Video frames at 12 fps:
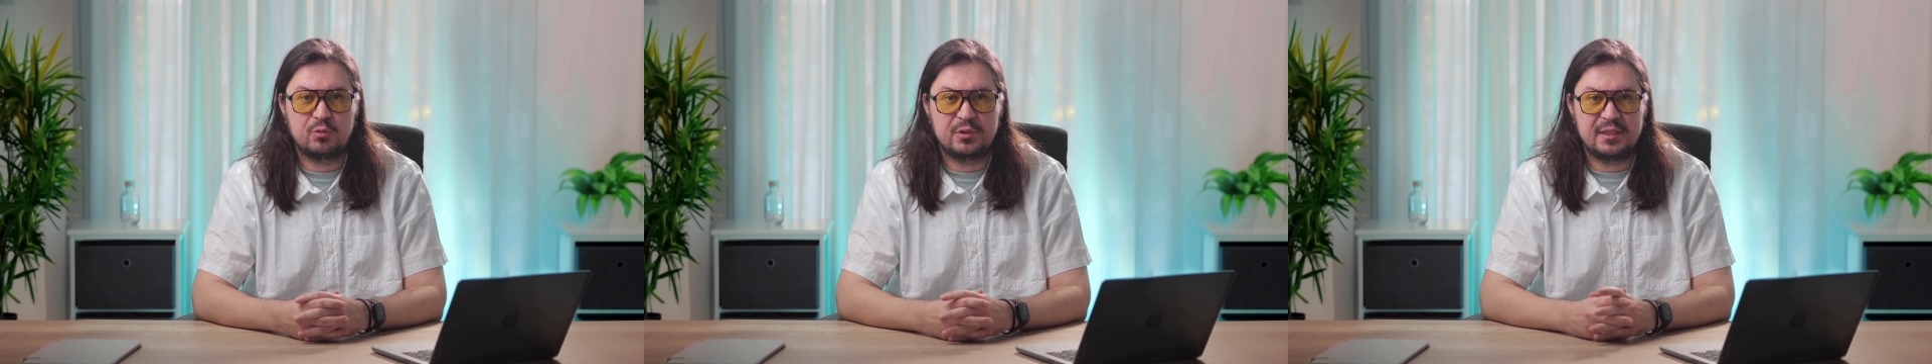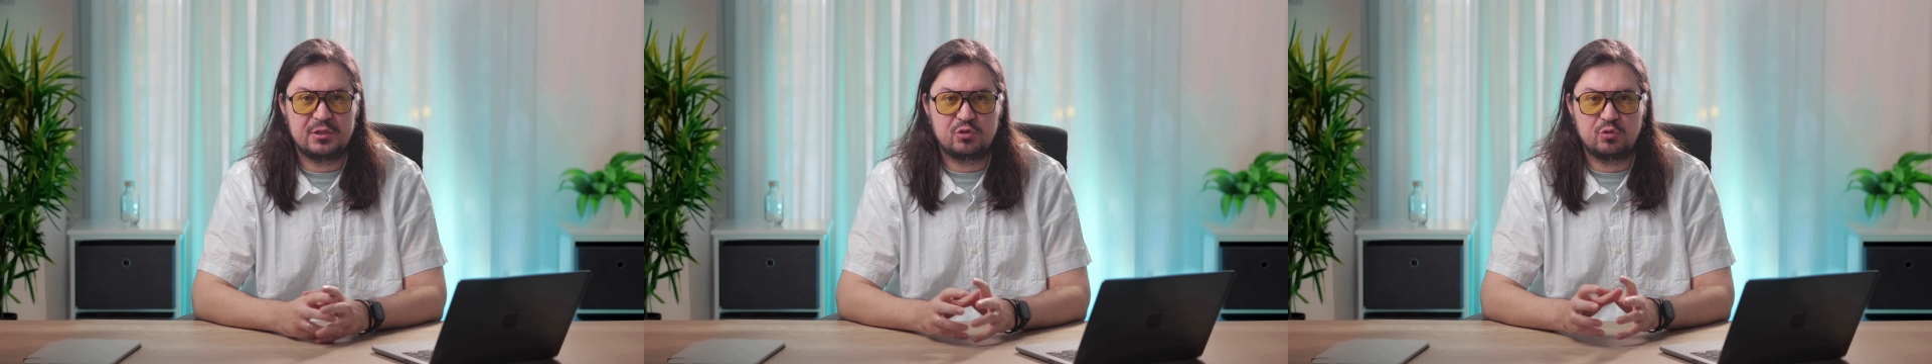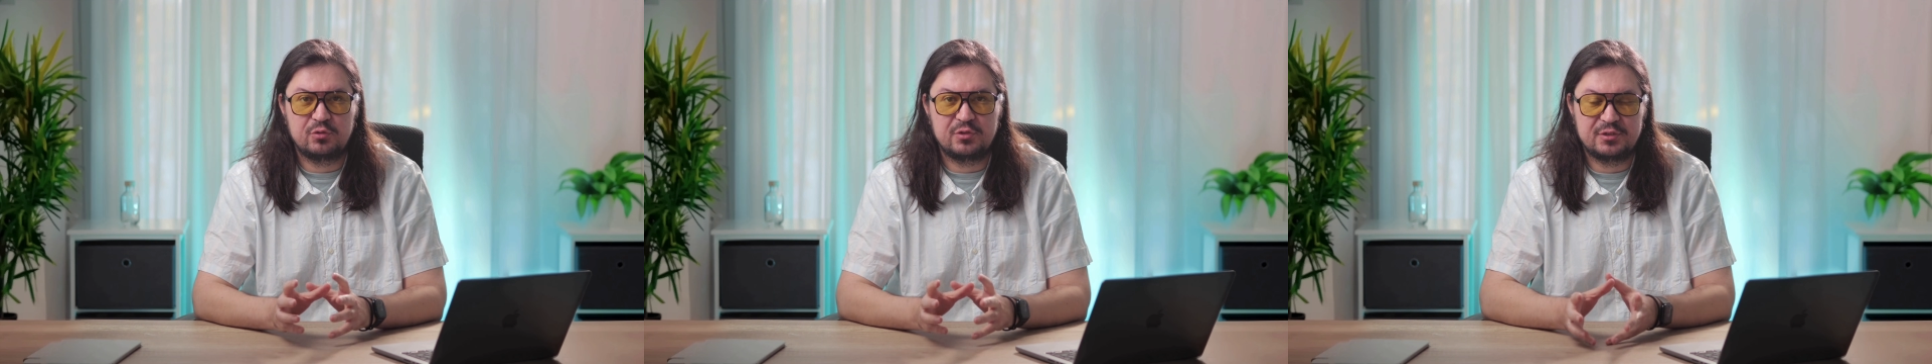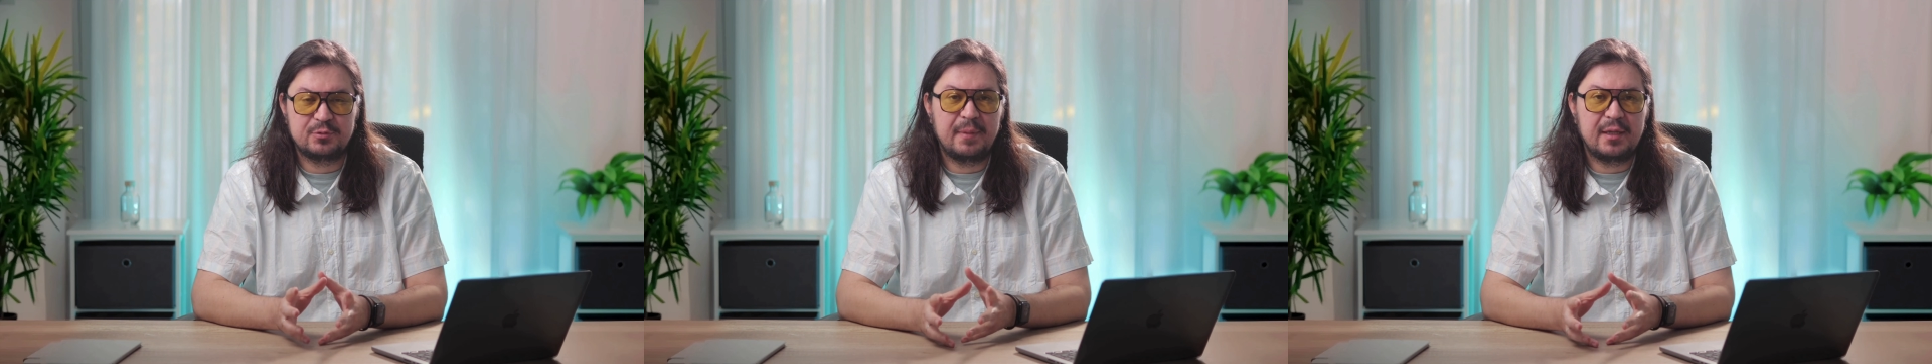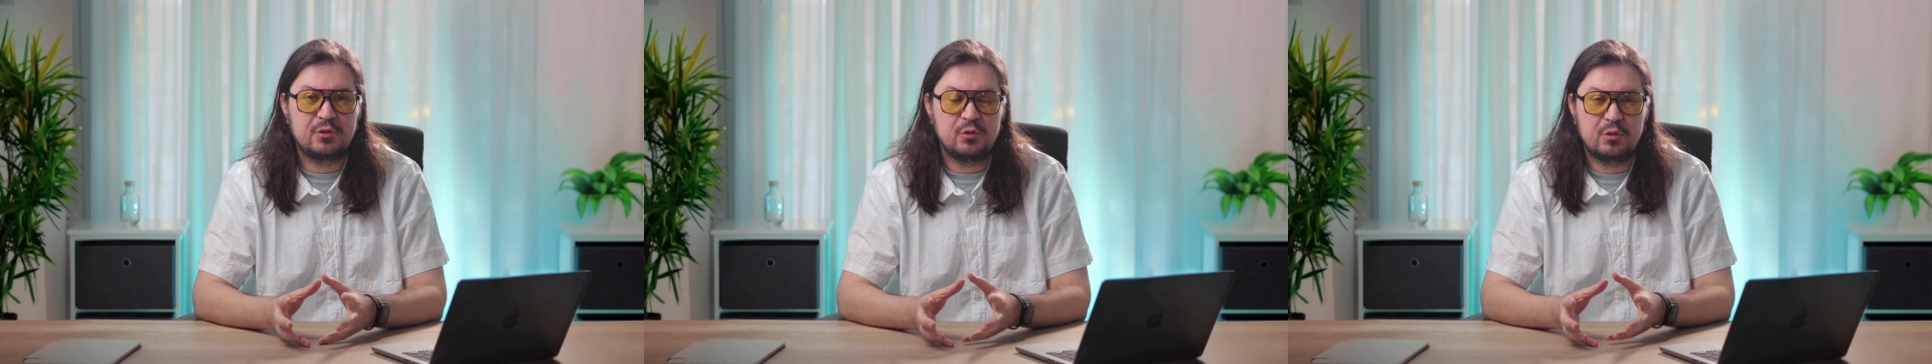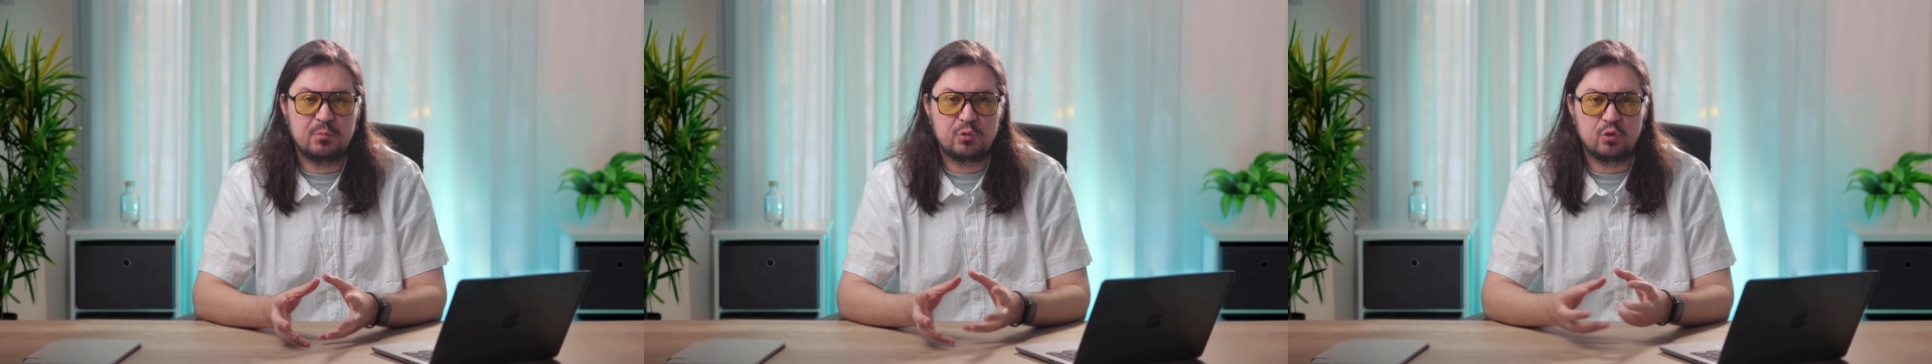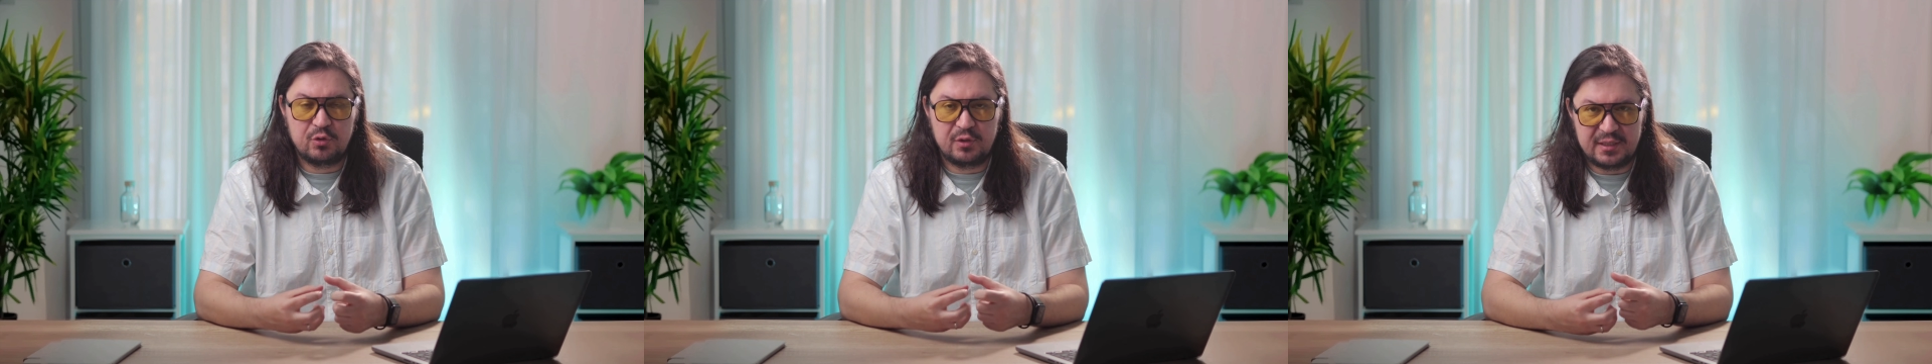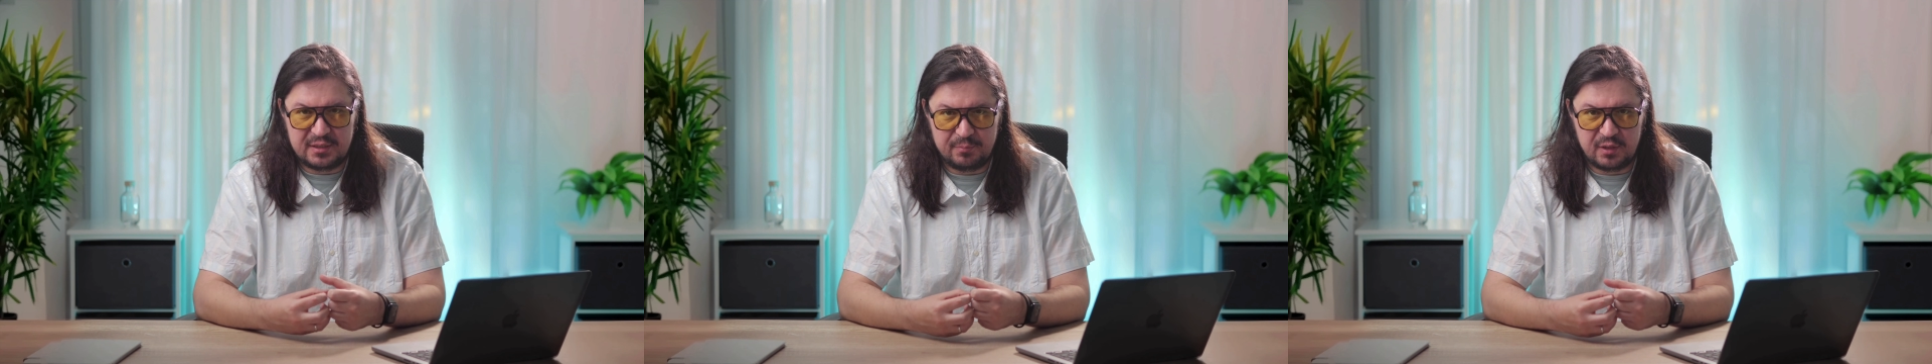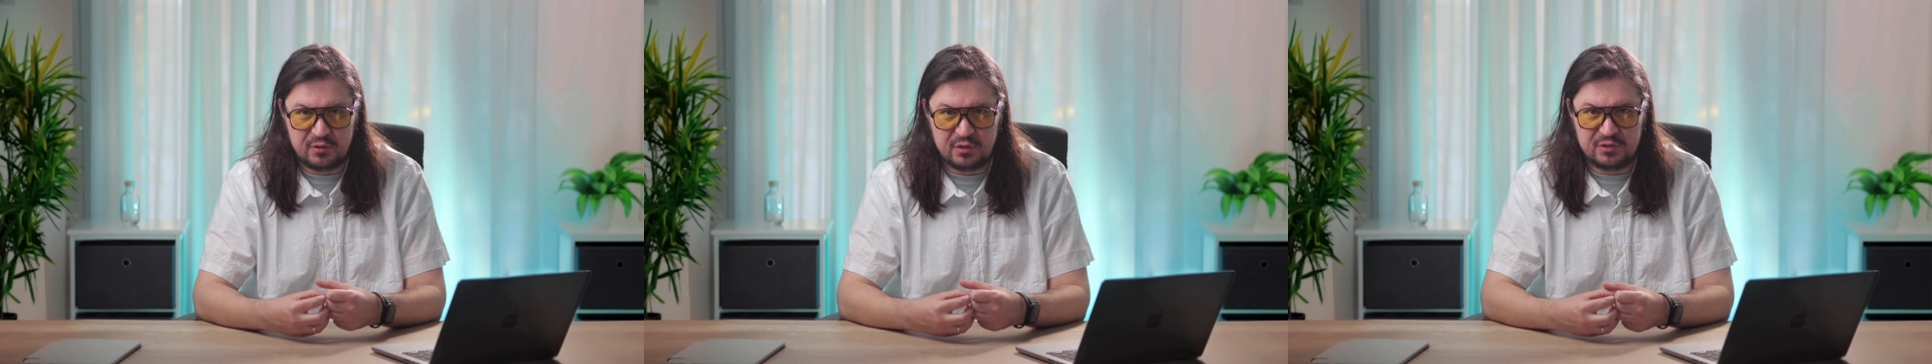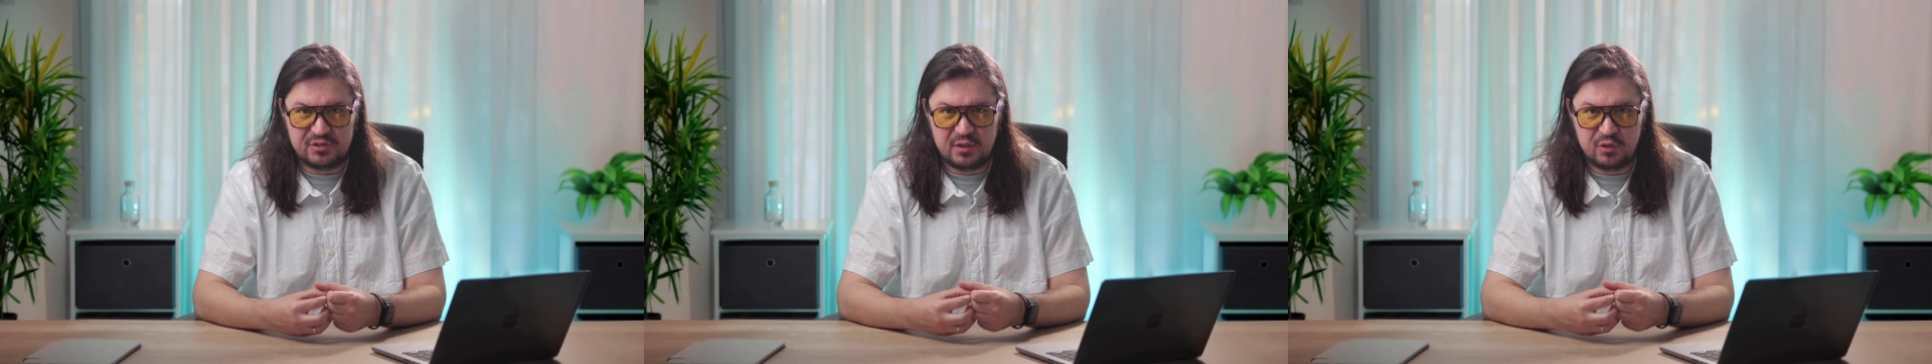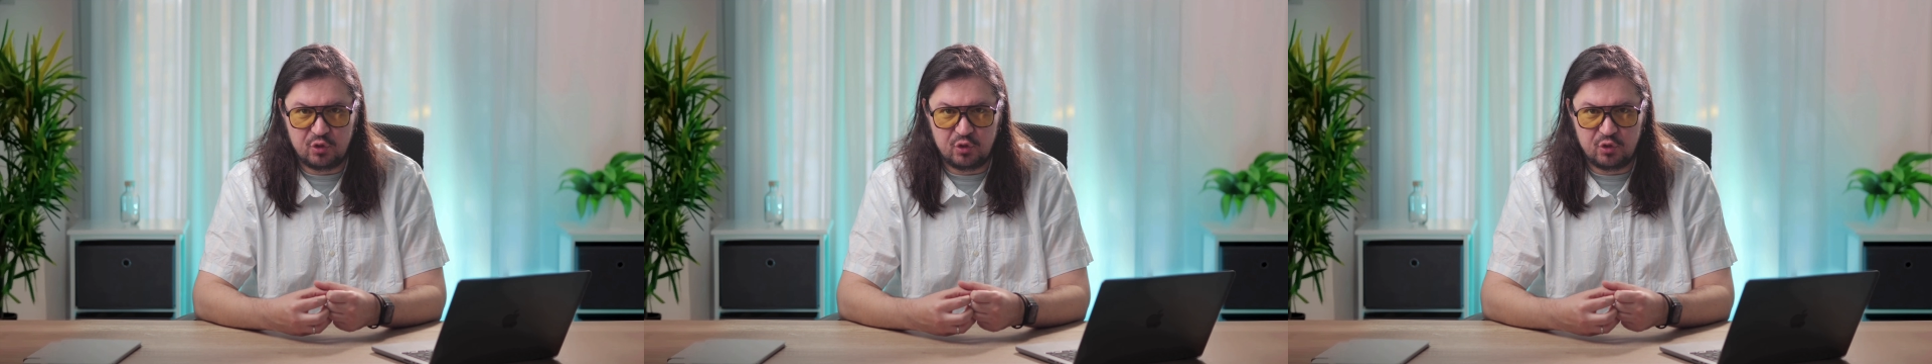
we need to dismantle the bureaucratic barriers